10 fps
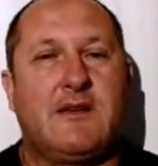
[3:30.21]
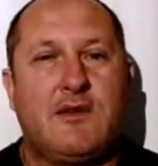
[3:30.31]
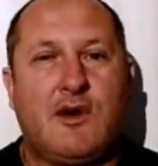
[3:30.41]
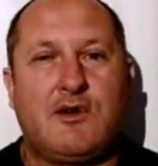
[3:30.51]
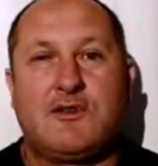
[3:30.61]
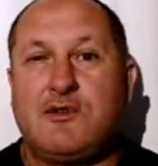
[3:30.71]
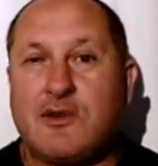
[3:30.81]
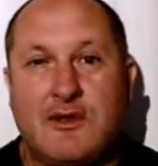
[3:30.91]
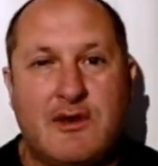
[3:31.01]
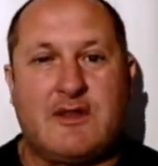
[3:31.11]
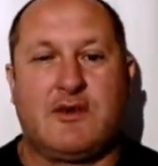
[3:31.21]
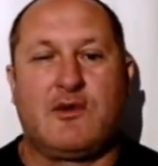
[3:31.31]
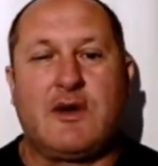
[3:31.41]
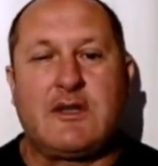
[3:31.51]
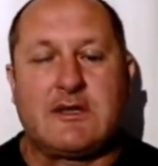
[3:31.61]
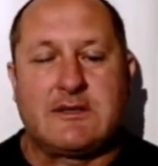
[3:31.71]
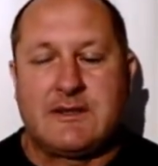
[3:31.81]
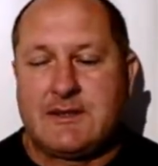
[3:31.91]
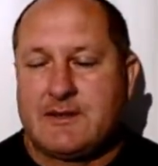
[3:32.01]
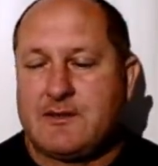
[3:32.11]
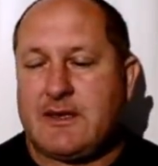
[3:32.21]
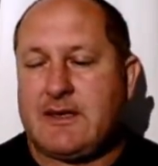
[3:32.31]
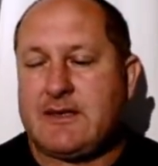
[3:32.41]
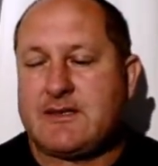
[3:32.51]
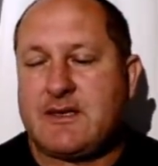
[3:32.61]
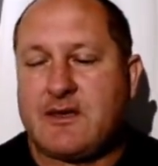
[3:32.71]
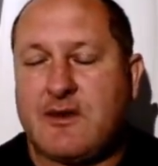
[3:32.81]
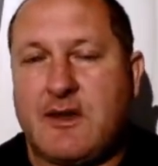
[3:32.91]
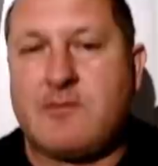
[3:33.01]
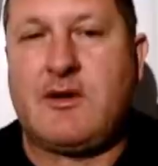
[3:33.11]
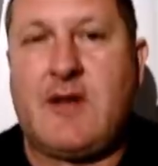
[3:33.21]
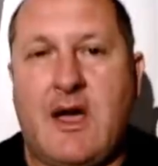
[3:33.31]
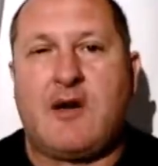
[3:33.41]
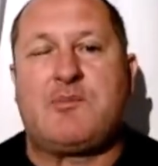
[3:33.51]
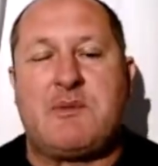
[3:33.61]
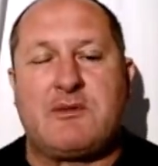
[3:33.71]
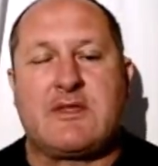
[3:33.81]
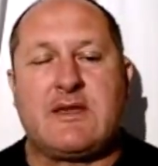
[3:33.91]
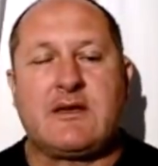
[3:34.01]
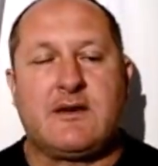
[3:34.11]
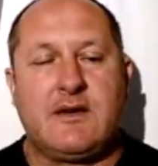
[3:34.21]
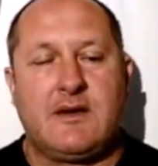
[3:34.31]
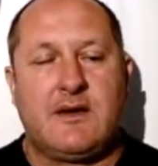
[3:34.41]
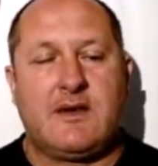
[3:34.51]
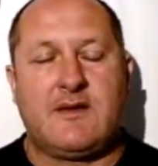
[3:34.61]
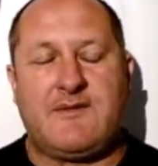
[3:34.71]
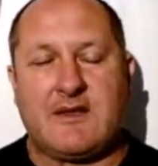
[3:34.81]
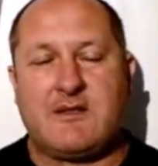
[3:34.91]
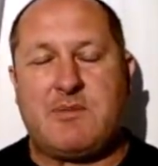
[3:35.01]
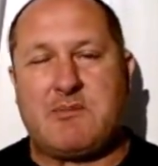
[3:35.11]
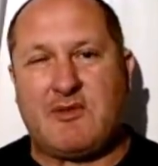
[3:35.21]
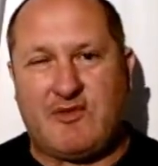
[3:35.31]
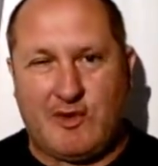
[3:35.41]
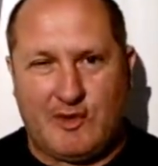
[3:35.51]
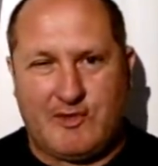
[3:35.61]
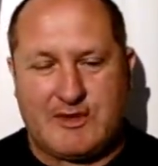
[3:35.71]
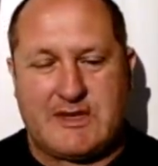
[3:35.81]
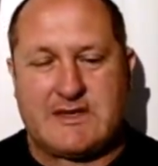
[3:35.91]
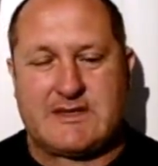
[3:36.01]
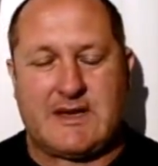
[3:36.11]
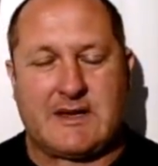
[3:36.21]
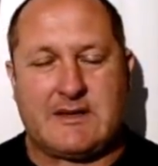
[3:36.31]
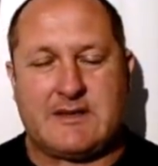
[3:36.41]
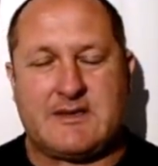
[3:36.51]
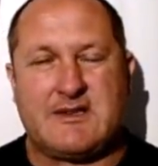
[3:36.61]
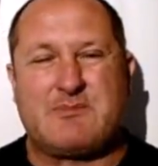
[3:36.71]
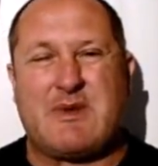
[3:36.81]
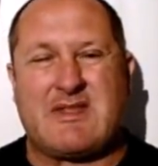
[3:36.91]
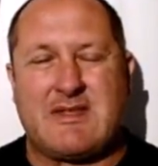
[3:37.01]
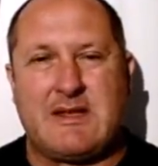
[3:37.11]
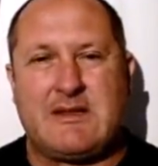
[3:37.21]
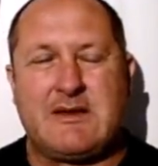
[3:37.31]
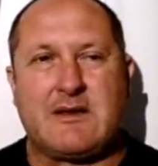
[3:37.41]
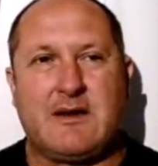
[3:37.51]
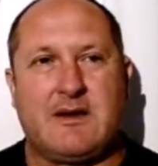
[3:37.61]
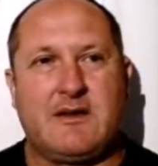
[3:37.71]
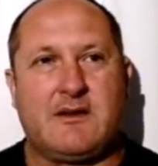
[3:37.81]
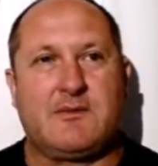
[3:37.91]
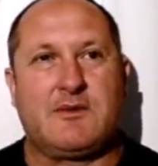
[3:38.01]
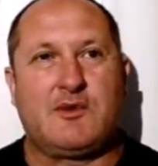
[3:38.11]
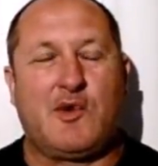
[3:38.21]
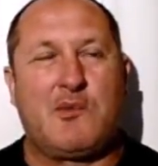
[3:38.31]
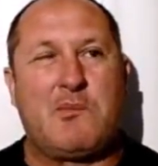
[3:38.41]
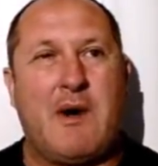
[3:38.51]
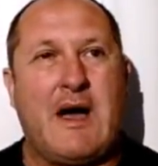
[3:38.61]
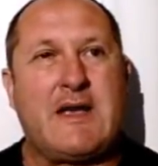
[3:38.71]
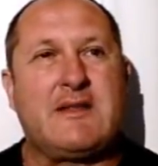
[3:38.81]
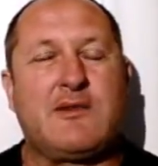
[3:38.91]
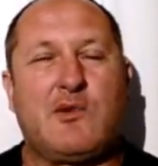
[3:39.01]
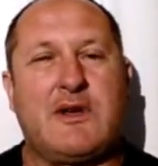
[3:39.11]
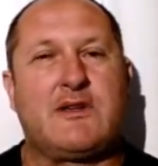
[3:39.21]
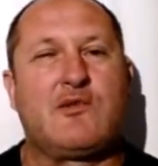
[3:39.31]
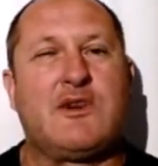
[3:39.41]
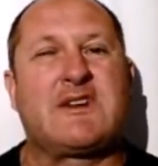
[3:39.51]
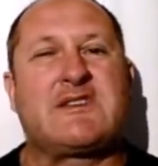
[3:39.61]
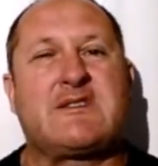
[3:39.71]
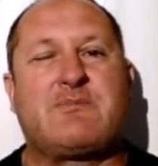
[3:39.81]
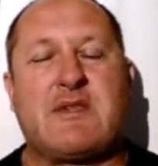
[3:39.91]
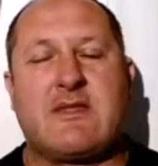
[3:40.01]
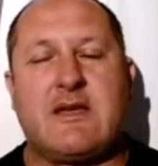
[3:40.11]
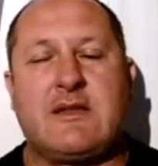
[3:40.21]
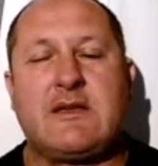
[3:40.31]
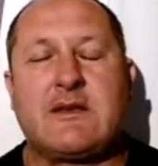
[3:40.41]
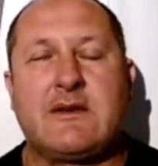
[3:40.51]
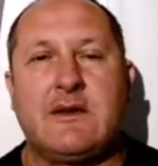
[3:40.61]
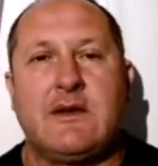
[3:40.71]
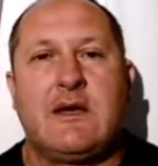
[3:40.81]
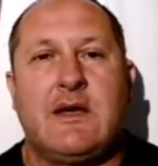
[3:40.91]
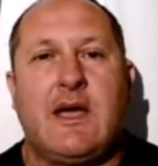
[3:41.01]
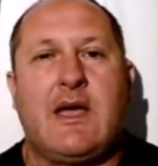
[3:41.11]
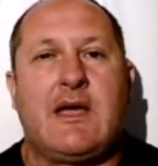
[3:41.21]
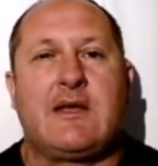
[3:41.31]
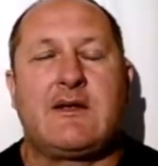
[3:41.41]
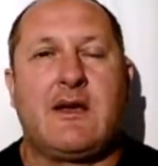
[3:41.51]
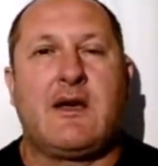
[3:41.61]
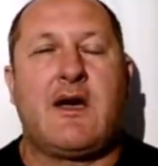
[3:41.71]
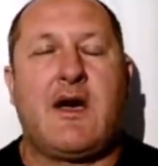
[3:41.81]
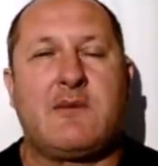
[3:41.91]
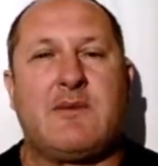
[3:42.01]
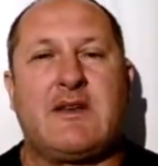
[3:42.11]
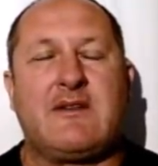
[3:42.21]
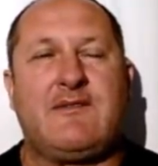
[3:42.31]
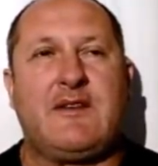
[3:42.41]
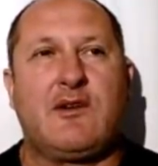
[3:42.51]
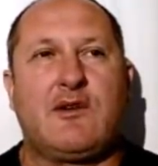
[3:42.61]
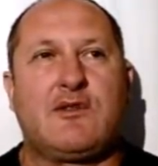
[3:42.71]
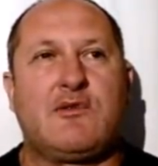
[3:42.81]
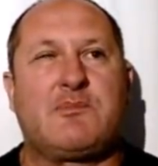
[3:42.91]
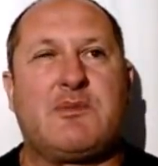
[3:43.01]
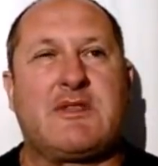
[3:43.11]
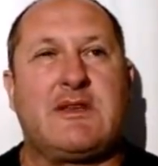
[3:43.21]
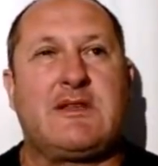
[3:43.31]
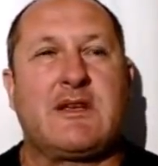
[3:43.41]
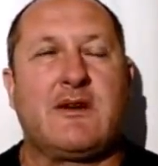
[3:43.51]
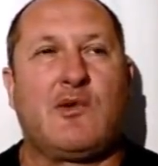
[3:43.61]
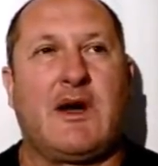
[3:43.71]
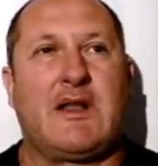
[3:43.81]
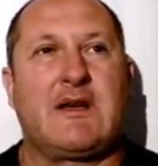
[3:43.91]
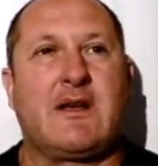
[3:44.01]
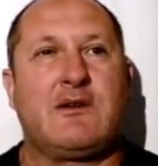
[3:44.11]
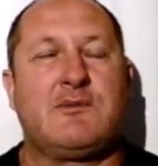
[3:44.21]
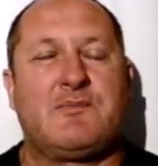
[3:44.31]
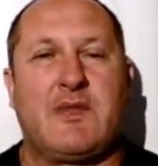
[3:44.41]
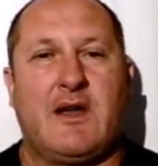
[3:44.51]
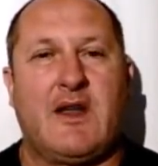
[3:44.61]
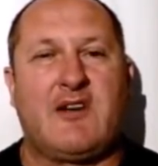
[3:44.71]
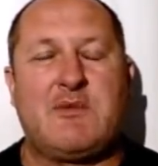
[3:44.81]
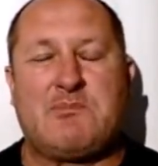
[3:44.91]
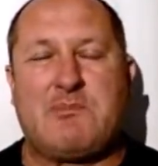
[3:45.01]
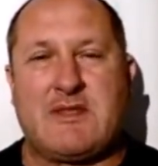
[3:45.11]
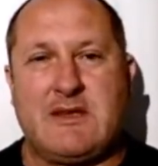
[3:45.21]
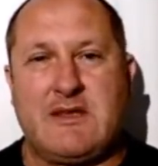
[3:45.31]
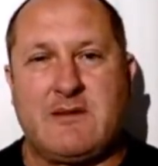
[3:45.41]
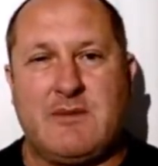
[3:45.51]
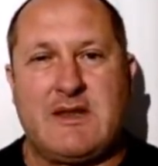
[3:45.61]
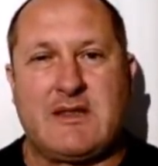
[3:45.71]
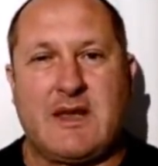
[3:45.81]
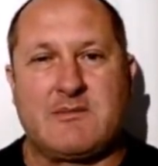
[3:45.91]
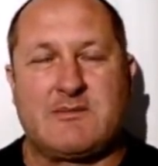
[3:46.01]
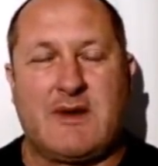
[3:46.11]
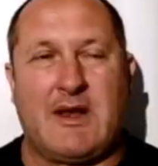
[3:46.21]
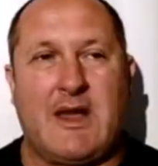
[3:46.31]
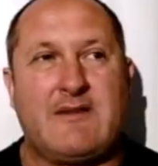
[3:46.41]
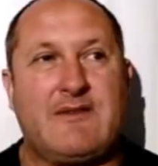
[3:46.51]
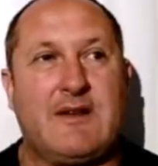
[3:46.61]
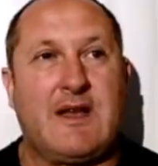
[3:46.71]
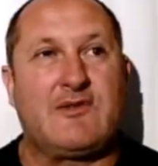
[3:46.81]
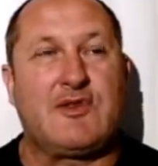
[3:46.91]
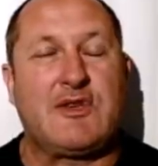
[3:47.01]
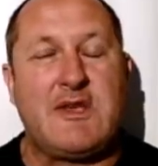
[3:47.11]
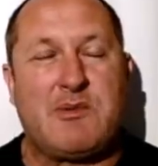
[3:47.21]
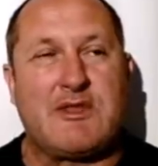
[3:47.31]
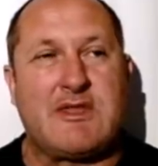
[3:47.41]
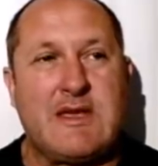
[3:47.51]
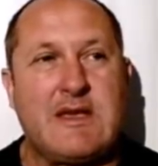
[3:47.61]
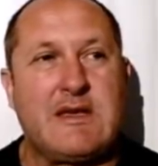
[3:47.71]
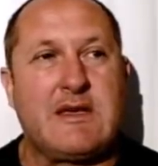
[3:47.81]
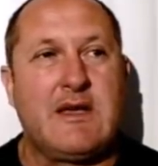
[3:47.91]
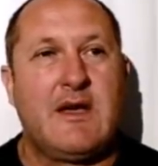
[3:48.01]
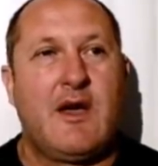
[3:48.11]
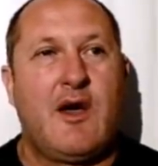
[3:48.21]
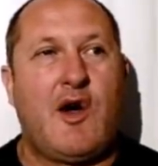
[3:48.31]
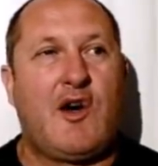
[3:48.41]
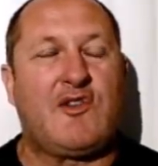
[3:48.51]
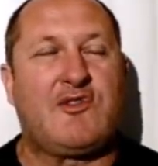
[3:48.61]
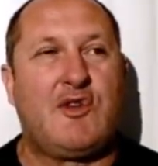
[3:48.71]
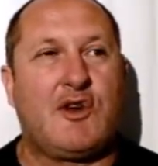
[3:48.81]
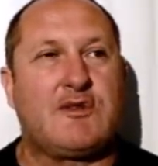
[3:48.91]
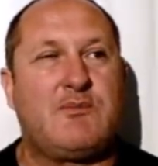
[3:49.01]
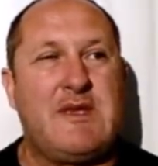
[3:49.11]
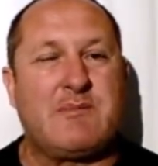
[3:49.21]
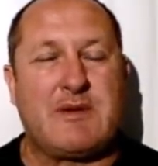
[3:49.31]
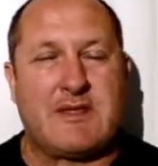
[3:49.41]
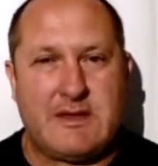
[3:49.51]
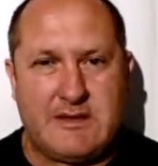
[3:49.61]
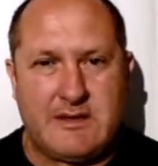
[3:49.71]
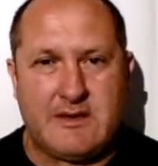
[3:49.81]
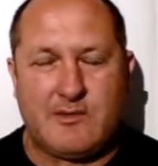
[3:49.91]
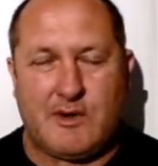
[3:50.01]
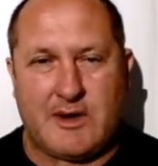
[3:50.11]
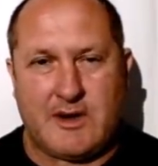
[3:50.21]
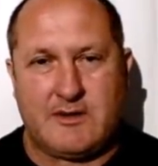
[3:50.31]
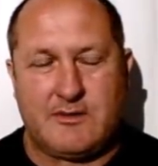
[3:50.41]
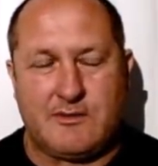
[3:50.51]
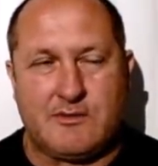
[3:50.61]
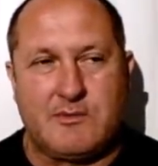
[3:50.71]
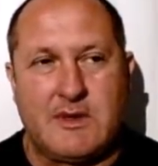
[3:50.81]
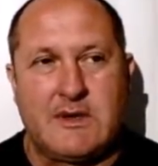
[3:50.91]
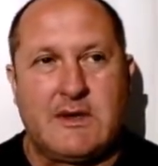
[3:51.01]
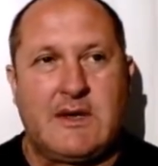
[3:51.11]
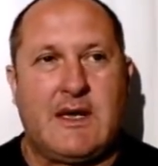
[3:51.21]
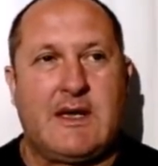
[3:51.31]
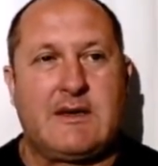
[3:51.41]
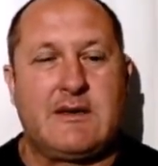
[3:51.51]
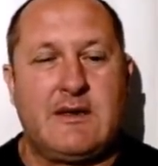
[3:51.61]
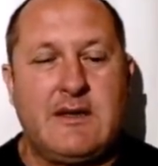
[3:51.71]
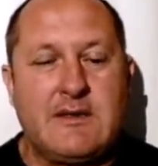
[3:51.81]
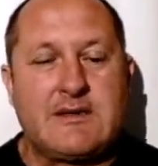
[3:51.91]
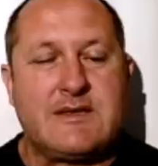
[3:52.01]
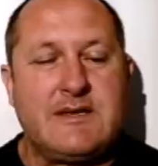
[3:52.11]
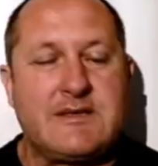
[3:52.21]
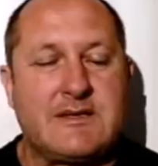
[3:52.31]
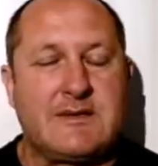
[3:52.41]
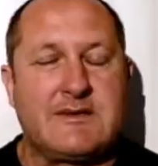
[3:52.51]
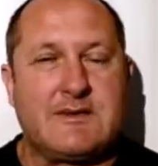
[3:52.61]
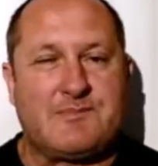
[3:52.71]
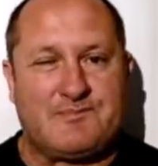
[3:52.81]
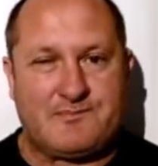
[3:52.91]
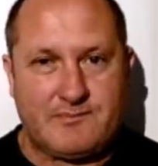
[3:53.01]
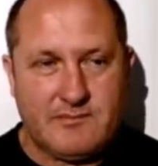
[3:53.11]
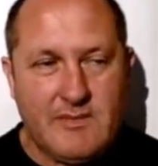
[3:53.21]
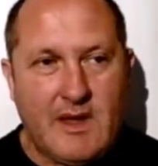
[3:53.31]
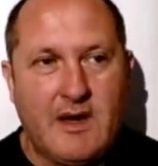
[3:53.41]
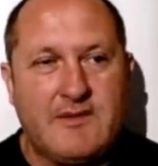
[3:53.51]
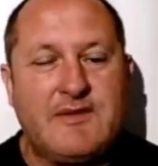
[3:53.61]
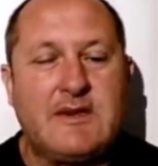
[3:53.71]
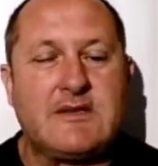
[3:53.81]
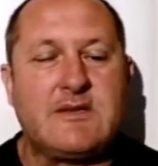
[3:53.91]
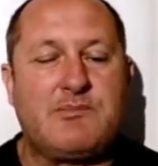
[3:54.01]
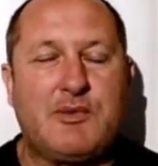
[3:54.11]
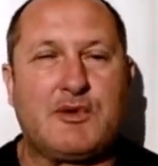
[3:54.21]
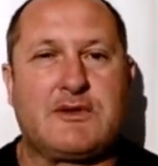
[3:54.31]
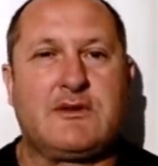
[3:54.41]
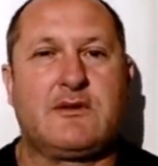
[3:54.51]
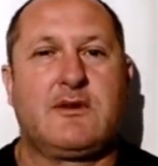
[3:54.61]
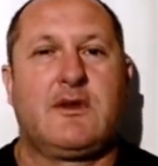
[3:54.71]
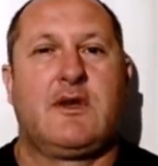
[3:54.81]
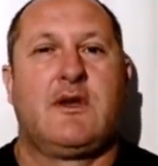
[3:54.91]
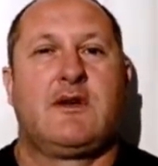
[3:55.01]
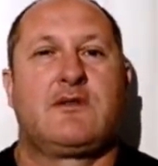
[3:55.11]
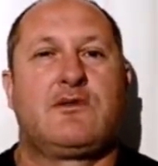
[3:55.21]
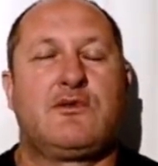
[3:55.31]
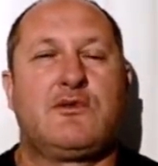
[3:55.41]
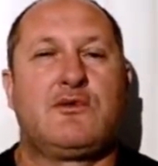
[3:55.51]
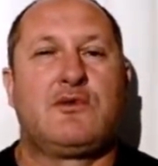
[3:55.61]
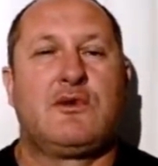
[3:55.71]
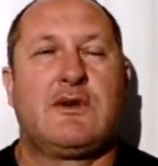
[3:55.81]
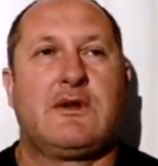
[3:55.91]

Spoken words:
Yo, you can run the world. Really, it's incredible how people think. And the fact that people fall for things like this is pathetic. Your mind, the way it works, is pathetic. And I made a video on the word pathetic a while ago, and I've been pathetic many times in my life, and I have to keep on thinking of not being pathetic in what I do. And in this instance, I feel it's important to